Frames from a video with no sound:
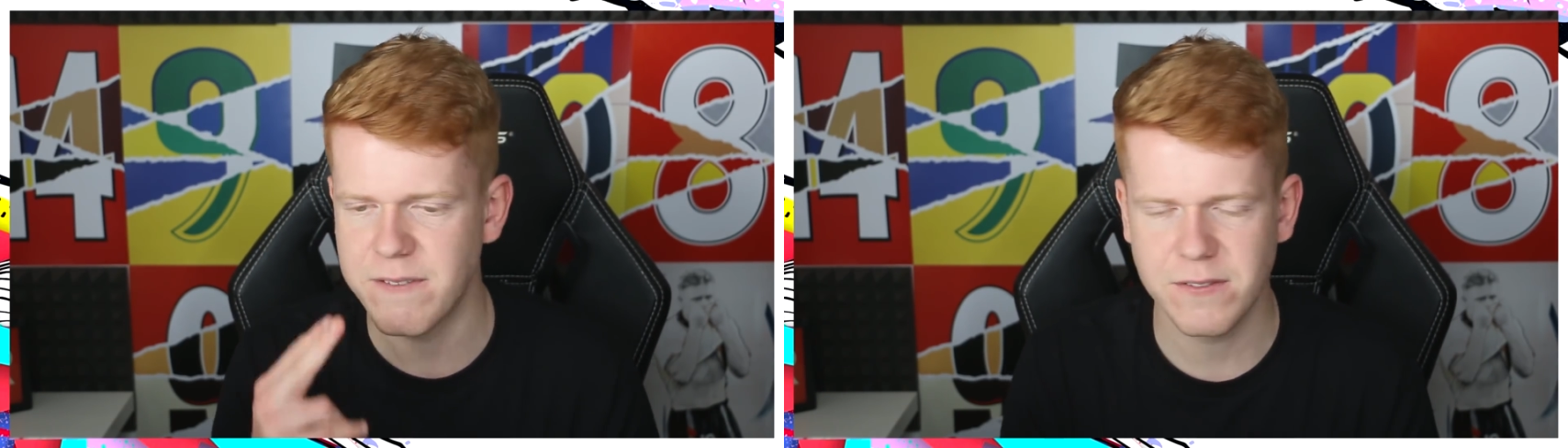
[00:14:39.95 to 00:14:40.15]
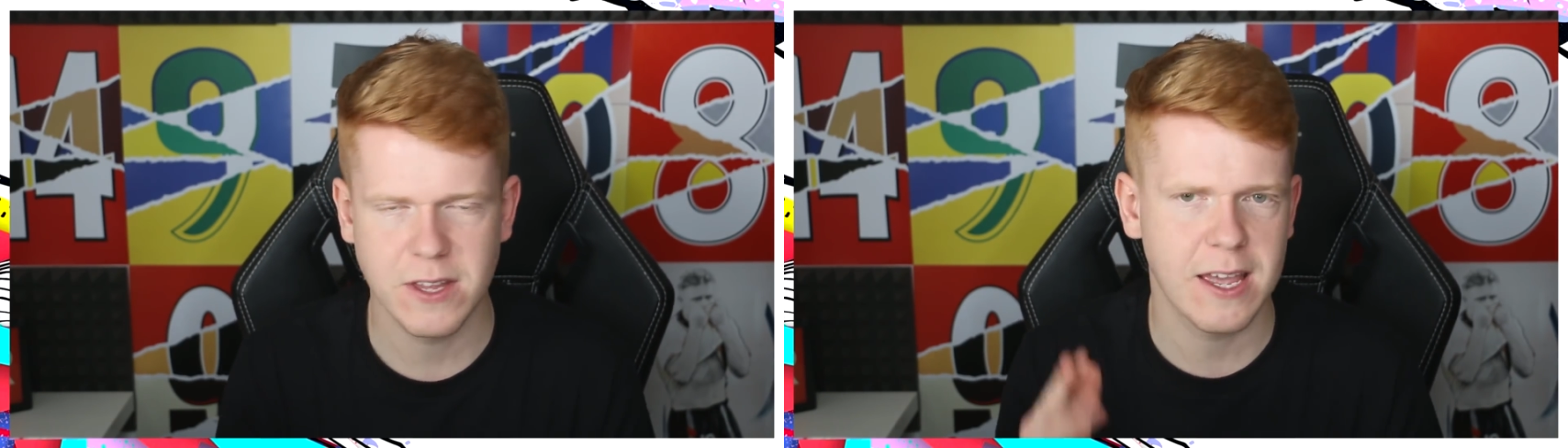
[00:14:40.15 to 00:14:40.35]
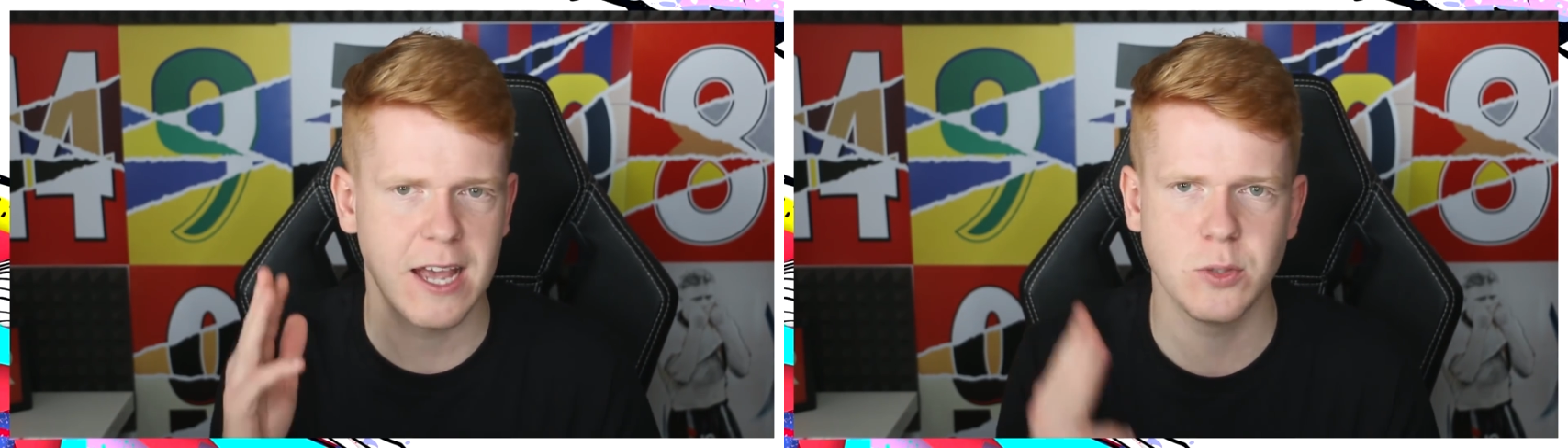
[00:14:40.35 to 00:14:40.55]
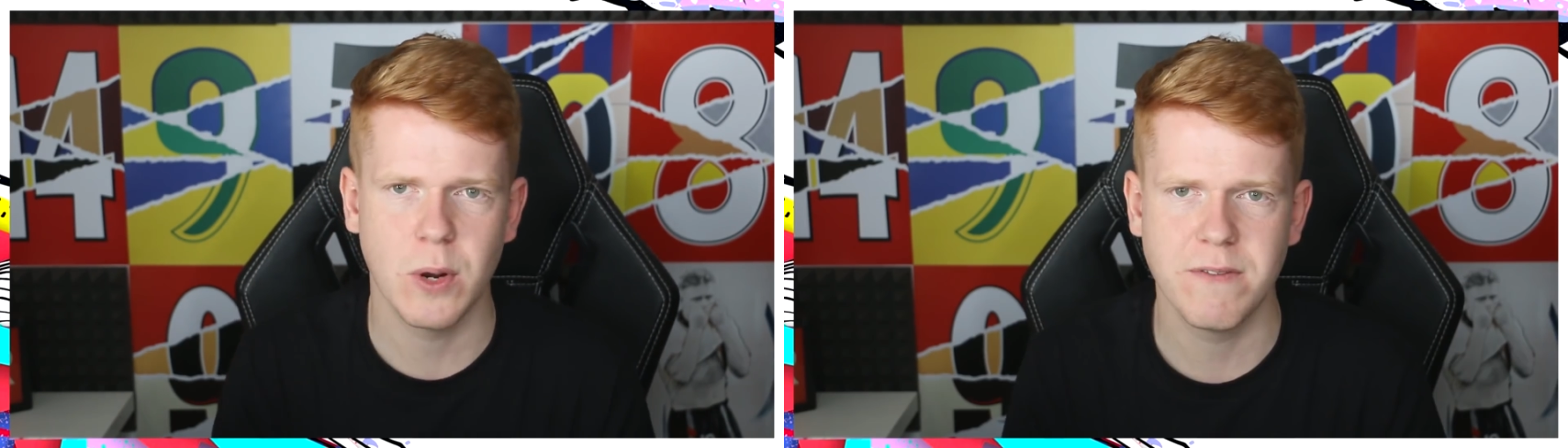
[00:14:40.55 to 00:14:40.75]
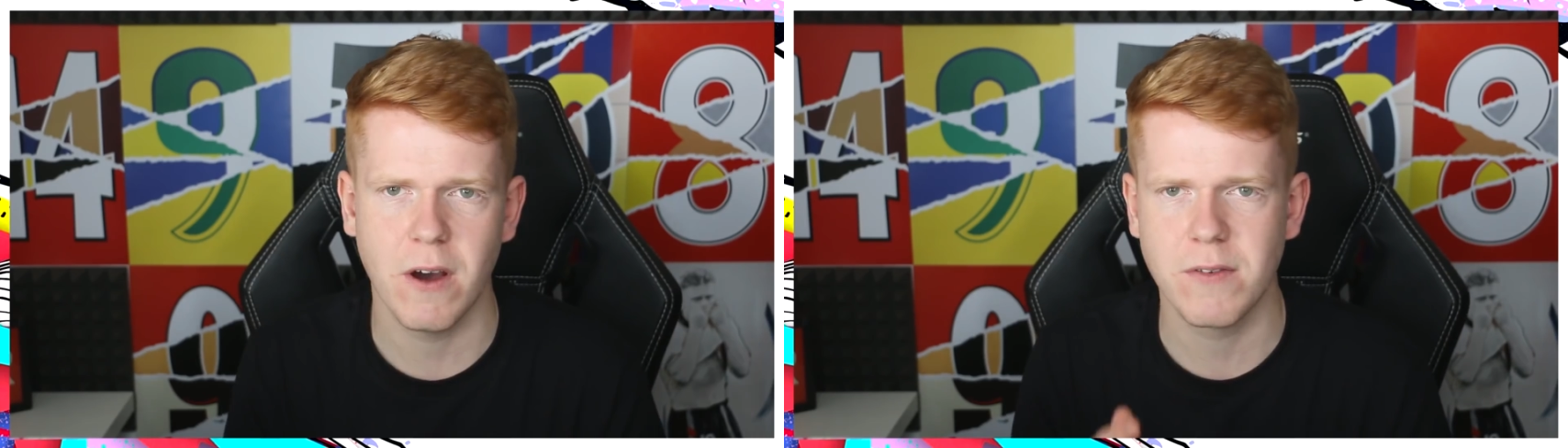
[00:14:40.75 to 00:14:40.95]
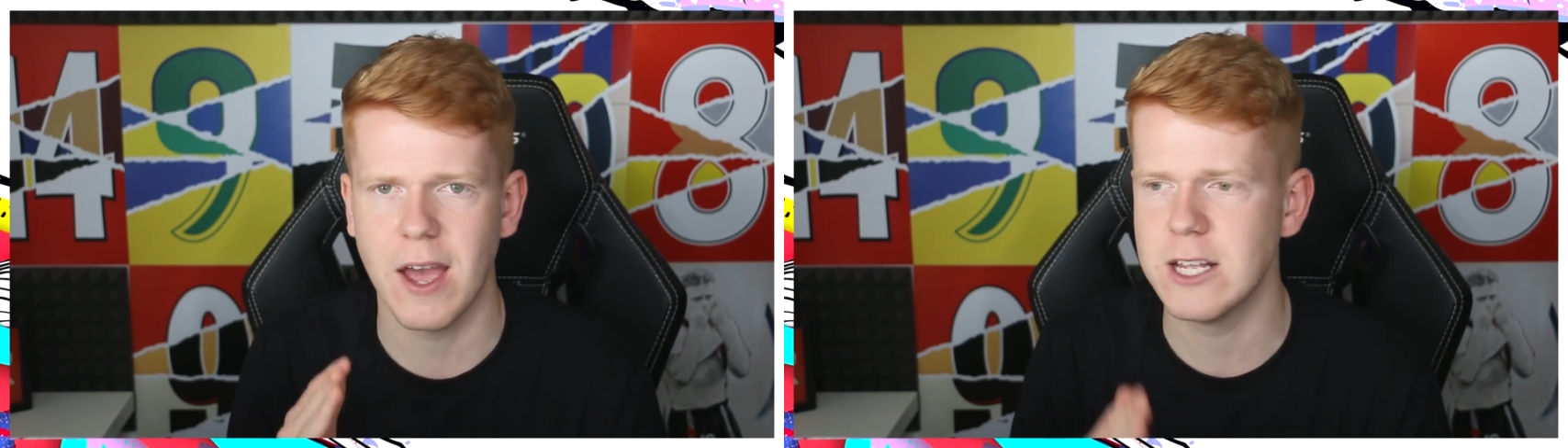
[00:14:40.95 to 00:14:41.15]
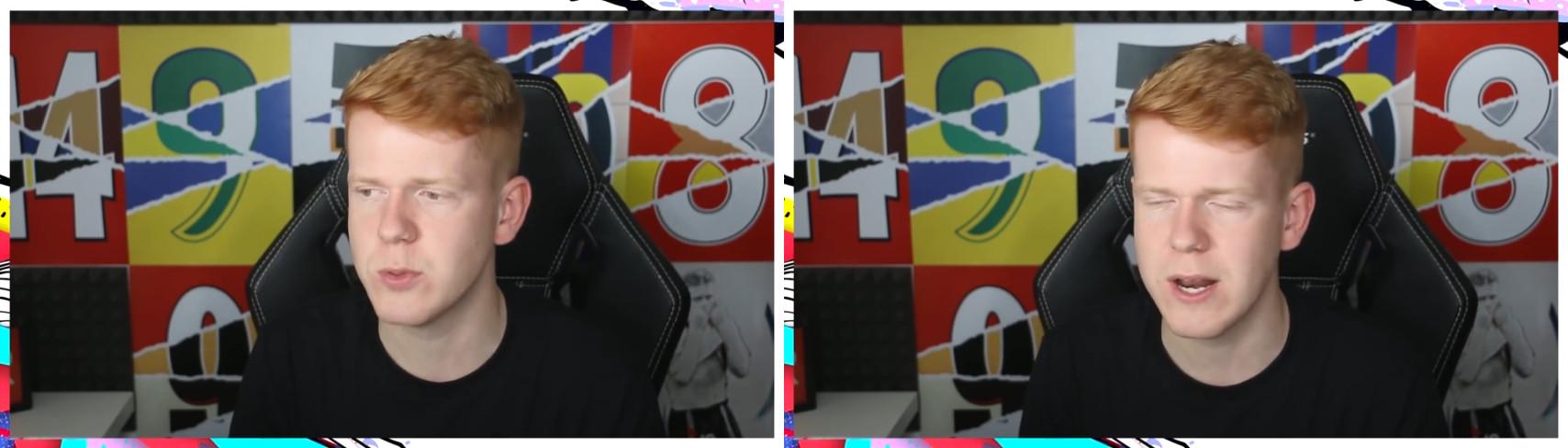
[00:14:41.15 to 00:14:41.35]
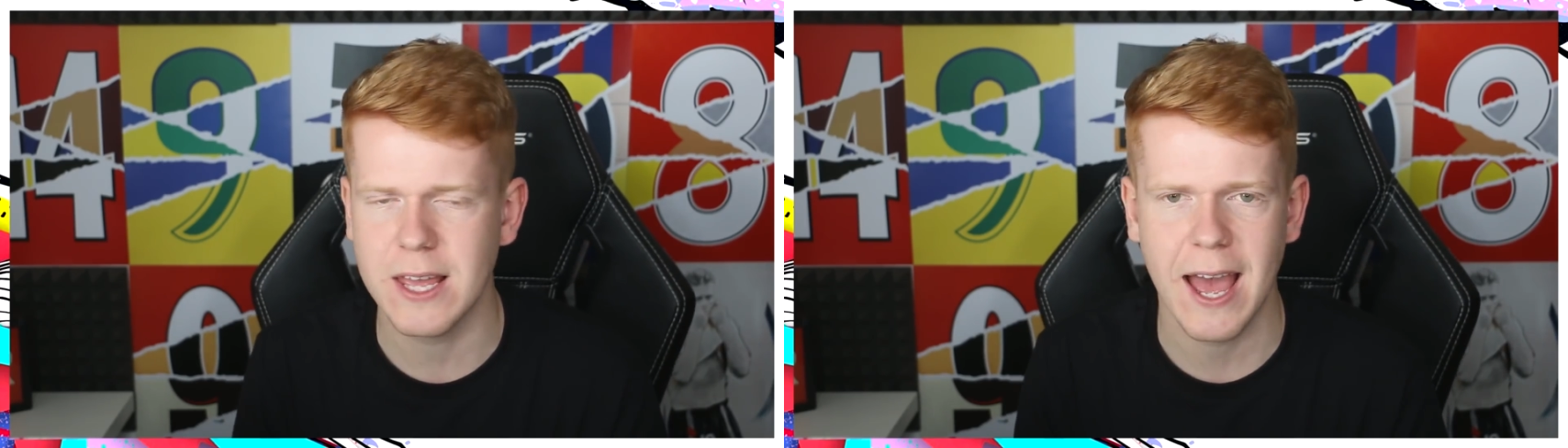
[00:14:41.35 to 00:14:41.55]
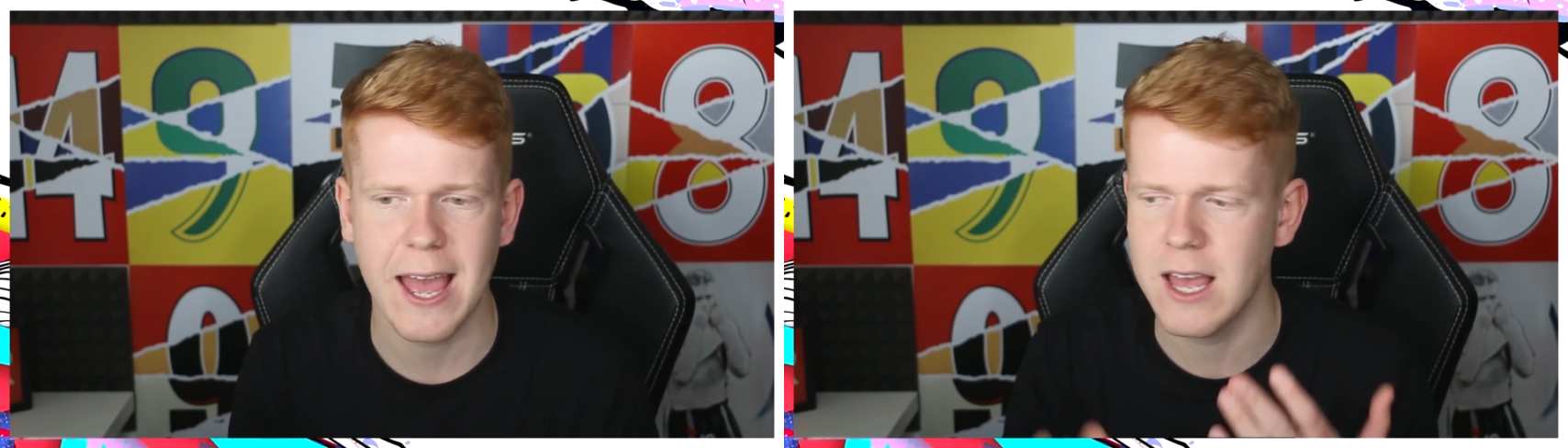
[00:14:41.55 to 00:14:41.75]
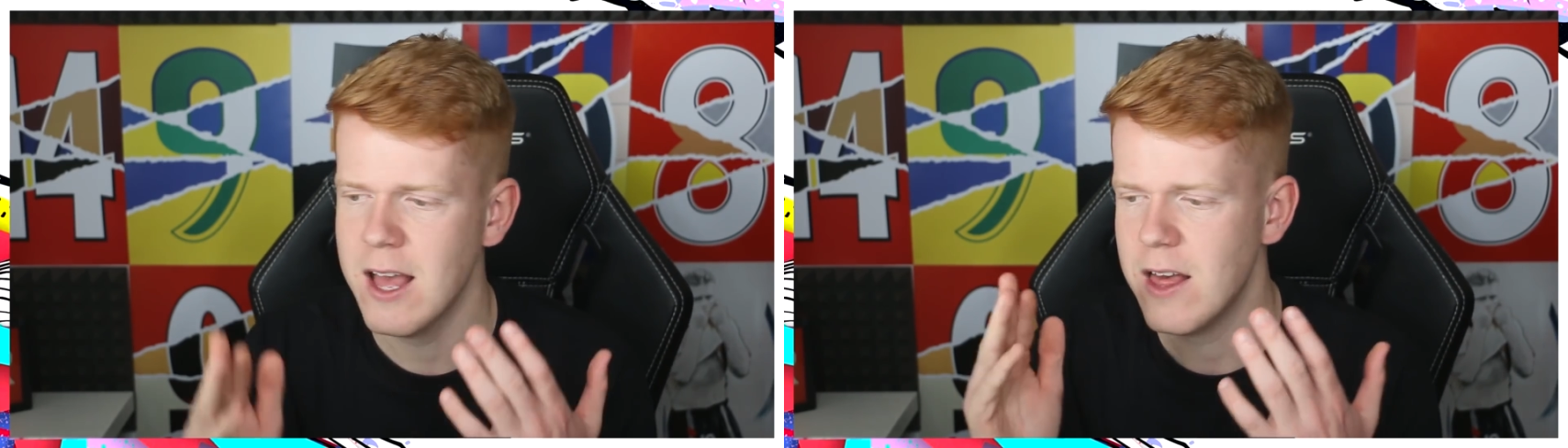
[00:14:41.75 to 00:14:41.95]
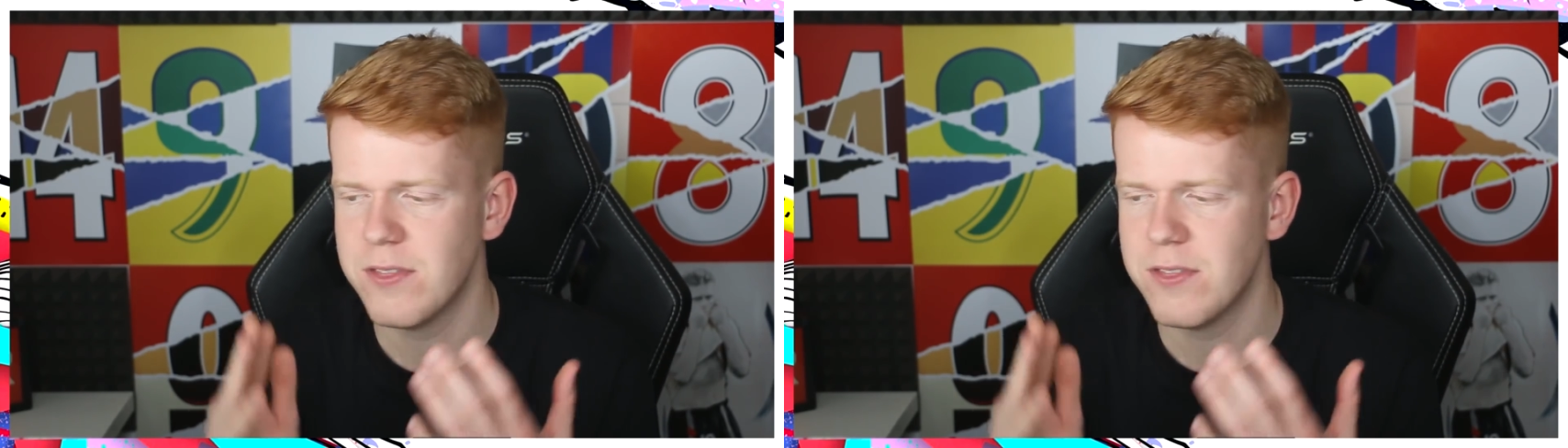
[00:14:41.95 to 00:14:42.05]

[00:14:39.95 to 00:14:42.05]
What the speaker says: 15k, 25k, 20k,